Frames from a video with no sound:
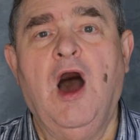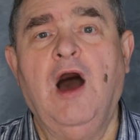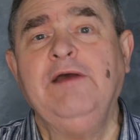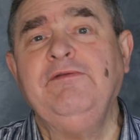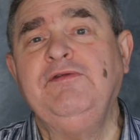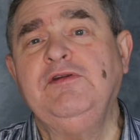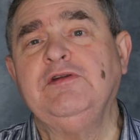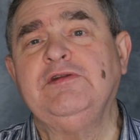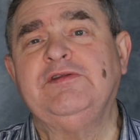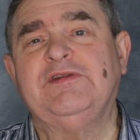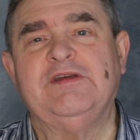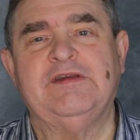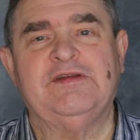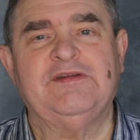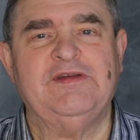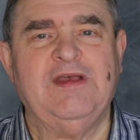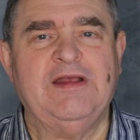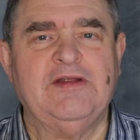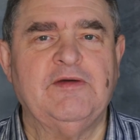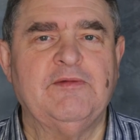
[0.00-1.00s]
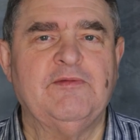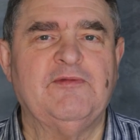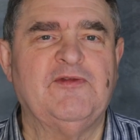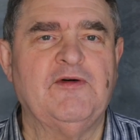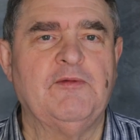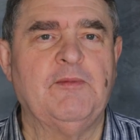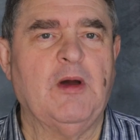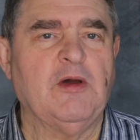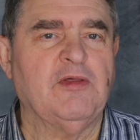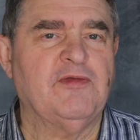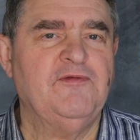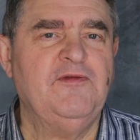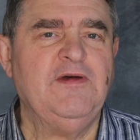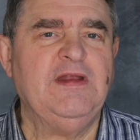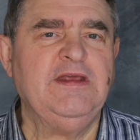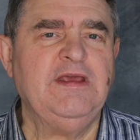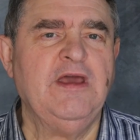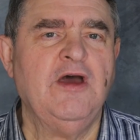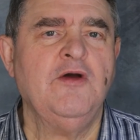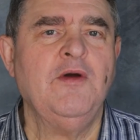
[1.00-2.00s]
I've used this setup for both
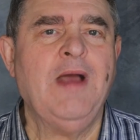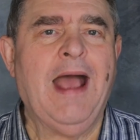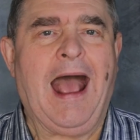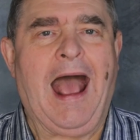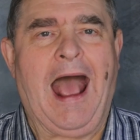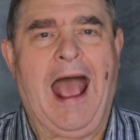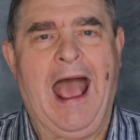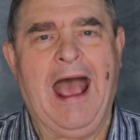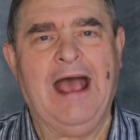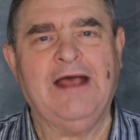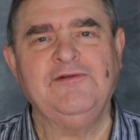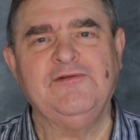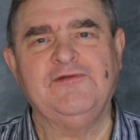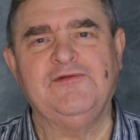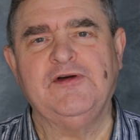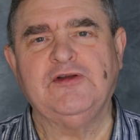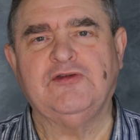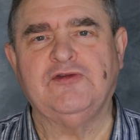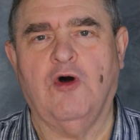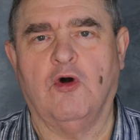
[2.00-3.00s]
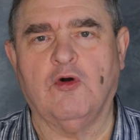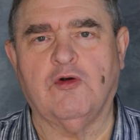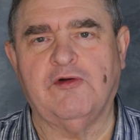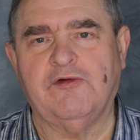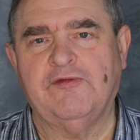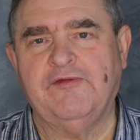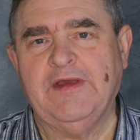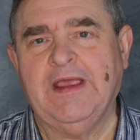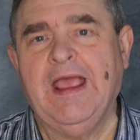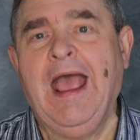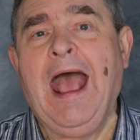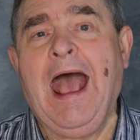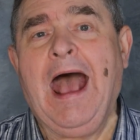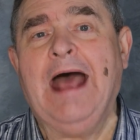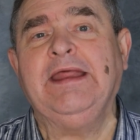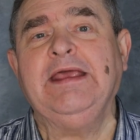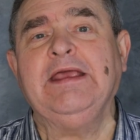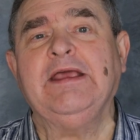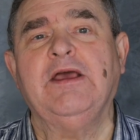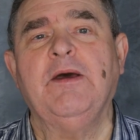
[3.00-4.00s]
video and photography
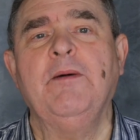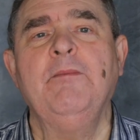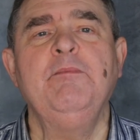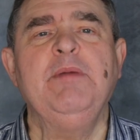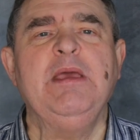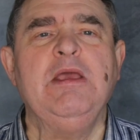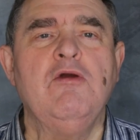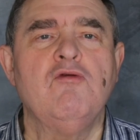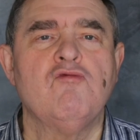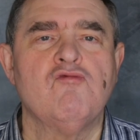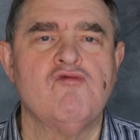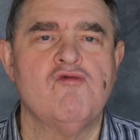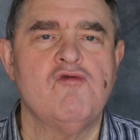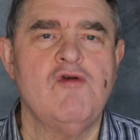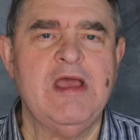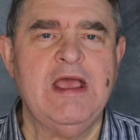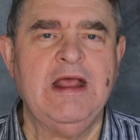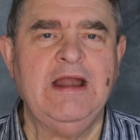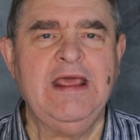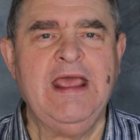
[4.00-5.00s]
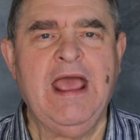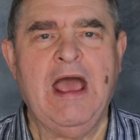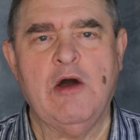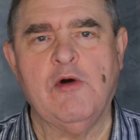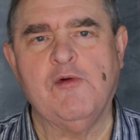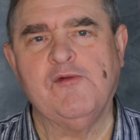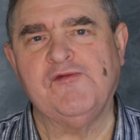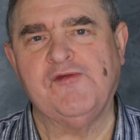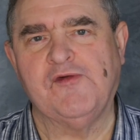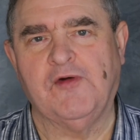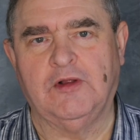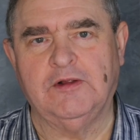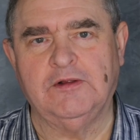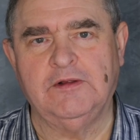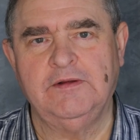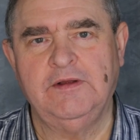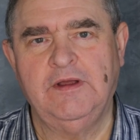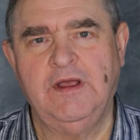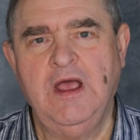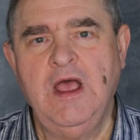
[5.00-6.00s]
and it can be really helpful.
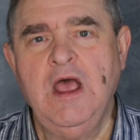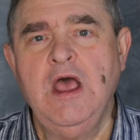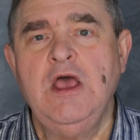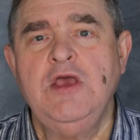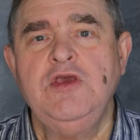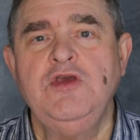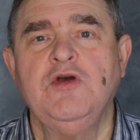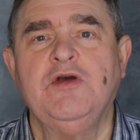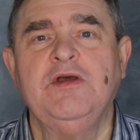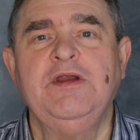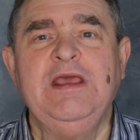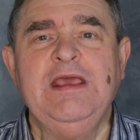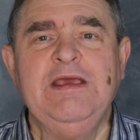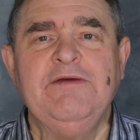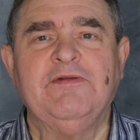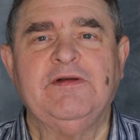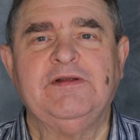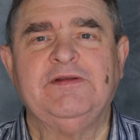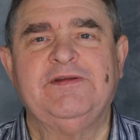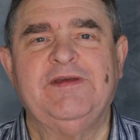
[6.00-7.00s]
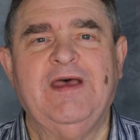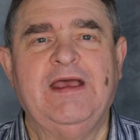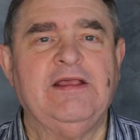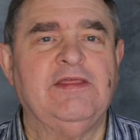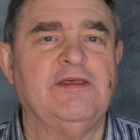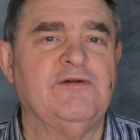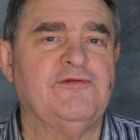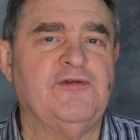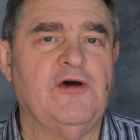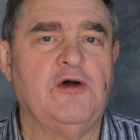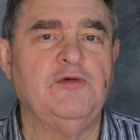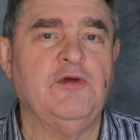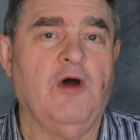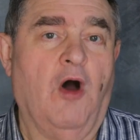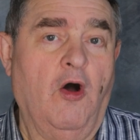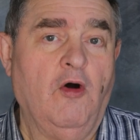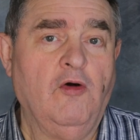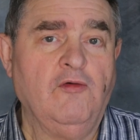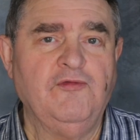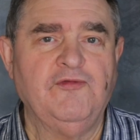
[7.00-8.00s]
You can even take the phone
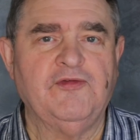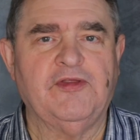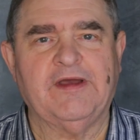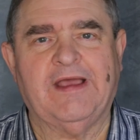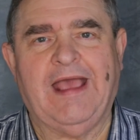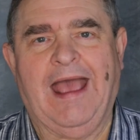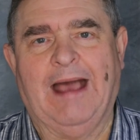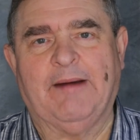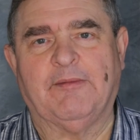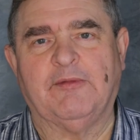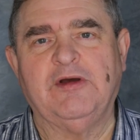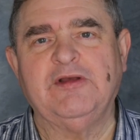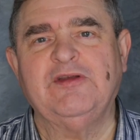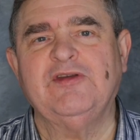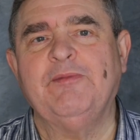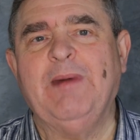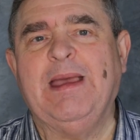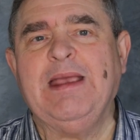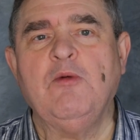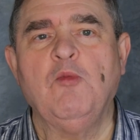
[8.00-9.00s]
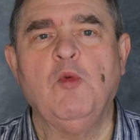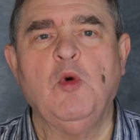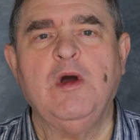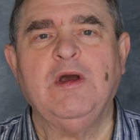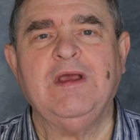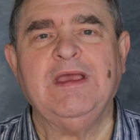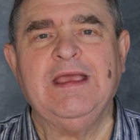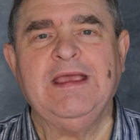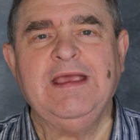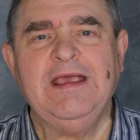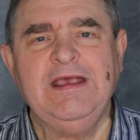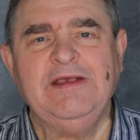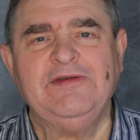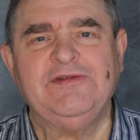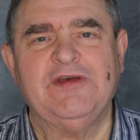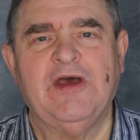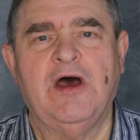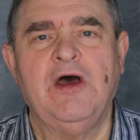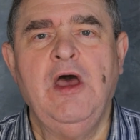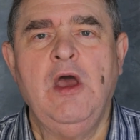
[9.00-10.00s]
off the camera to make working
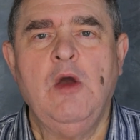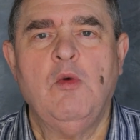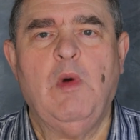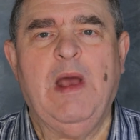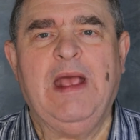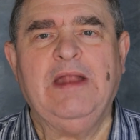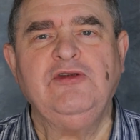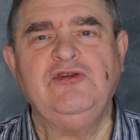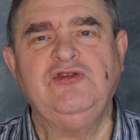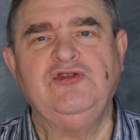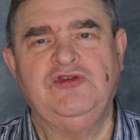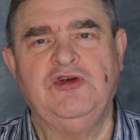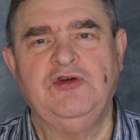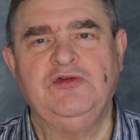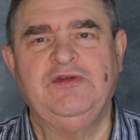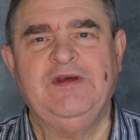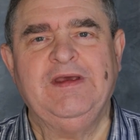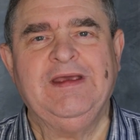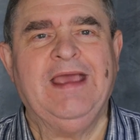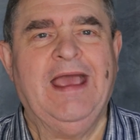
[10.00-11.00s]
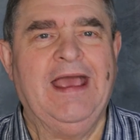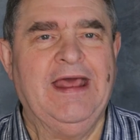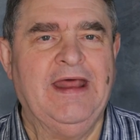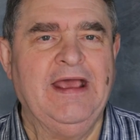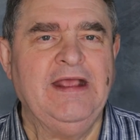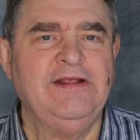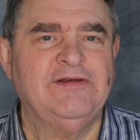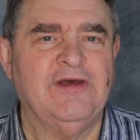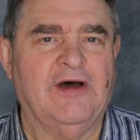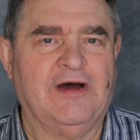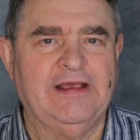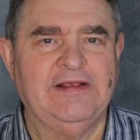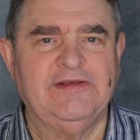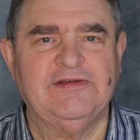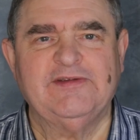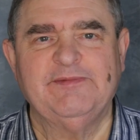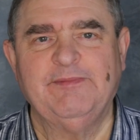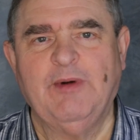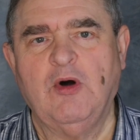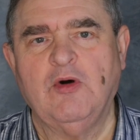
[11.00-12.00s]
easier when shooting in a tight
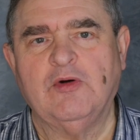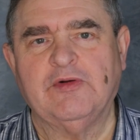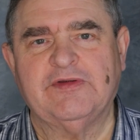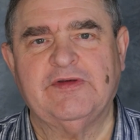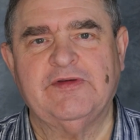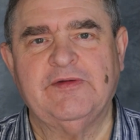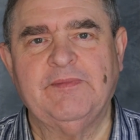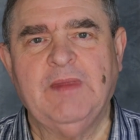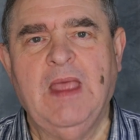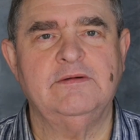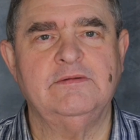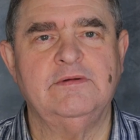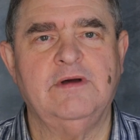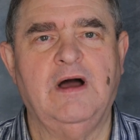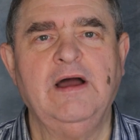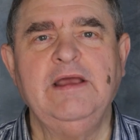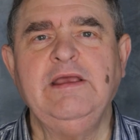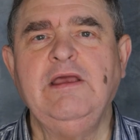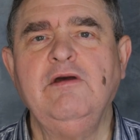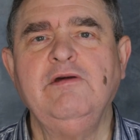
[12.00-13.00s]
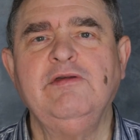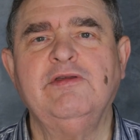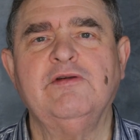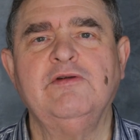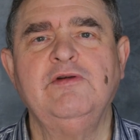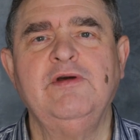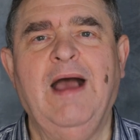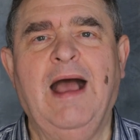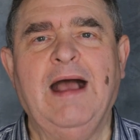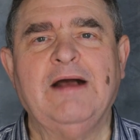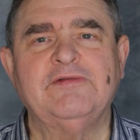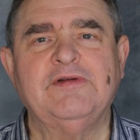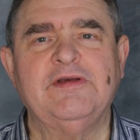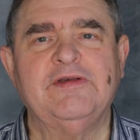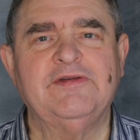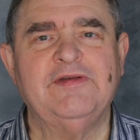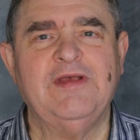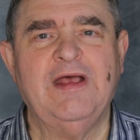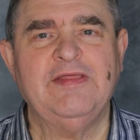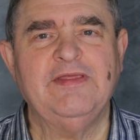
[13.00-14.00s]
spot. I go through how
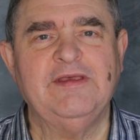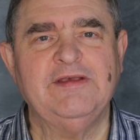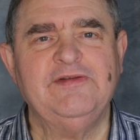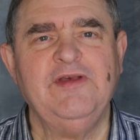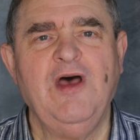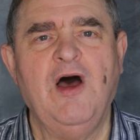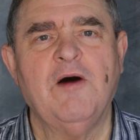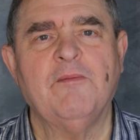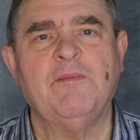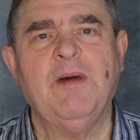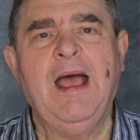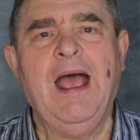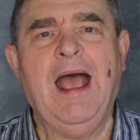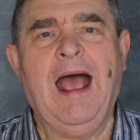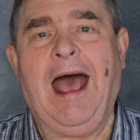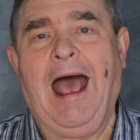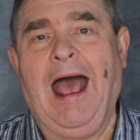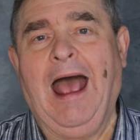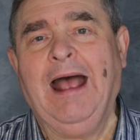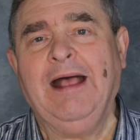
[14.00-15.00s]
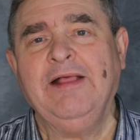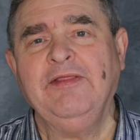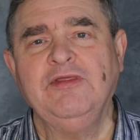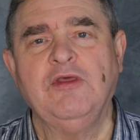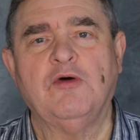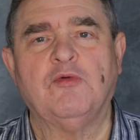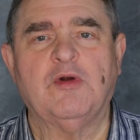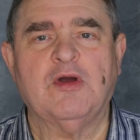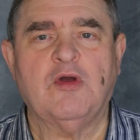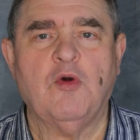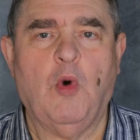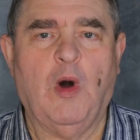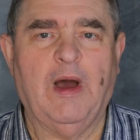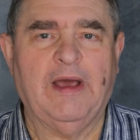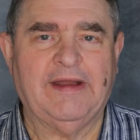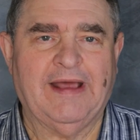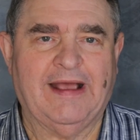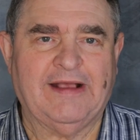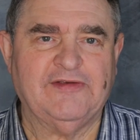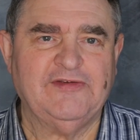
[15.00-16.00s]
to set this up and the
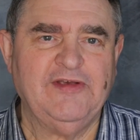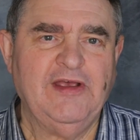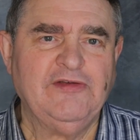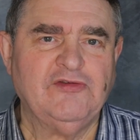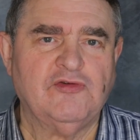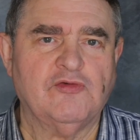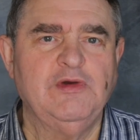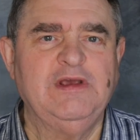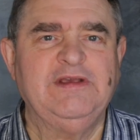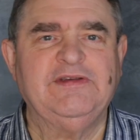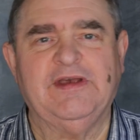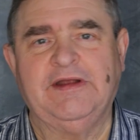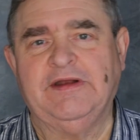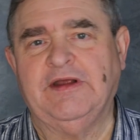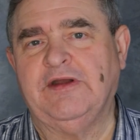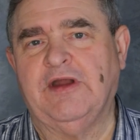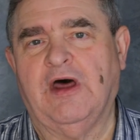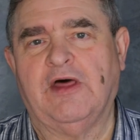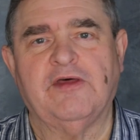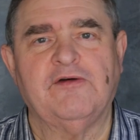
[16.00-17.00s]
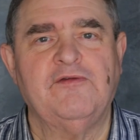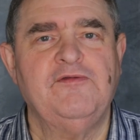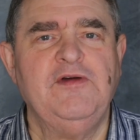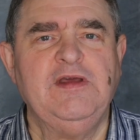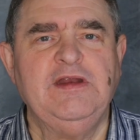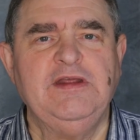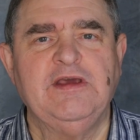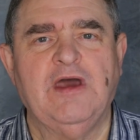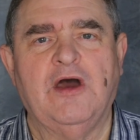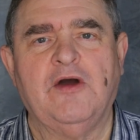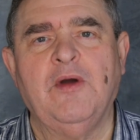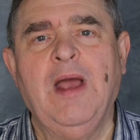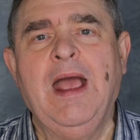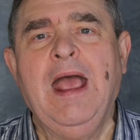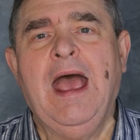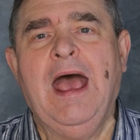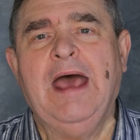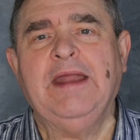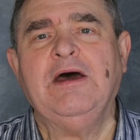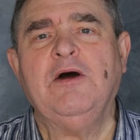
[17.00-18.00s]
required accessories in another video,
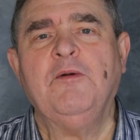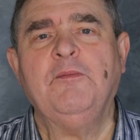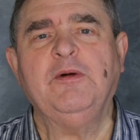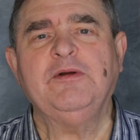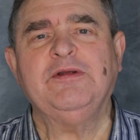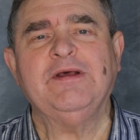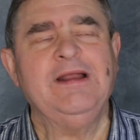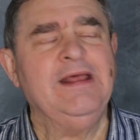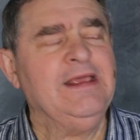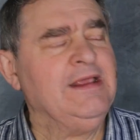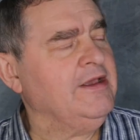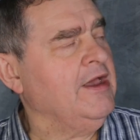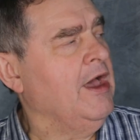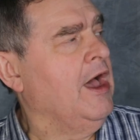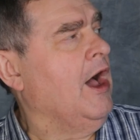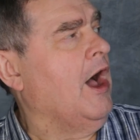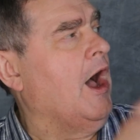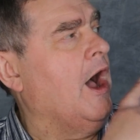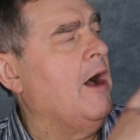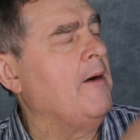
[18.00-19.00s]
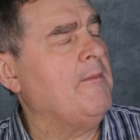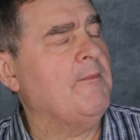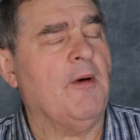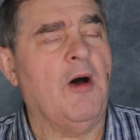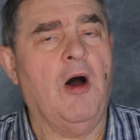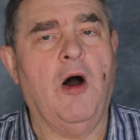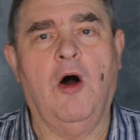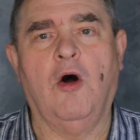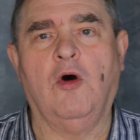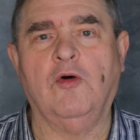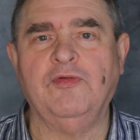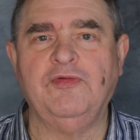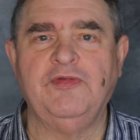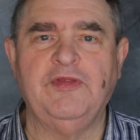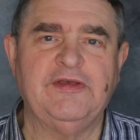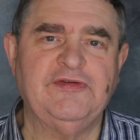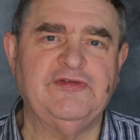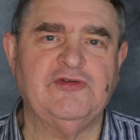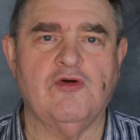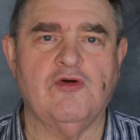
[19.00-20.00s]
and I'll put a link up on the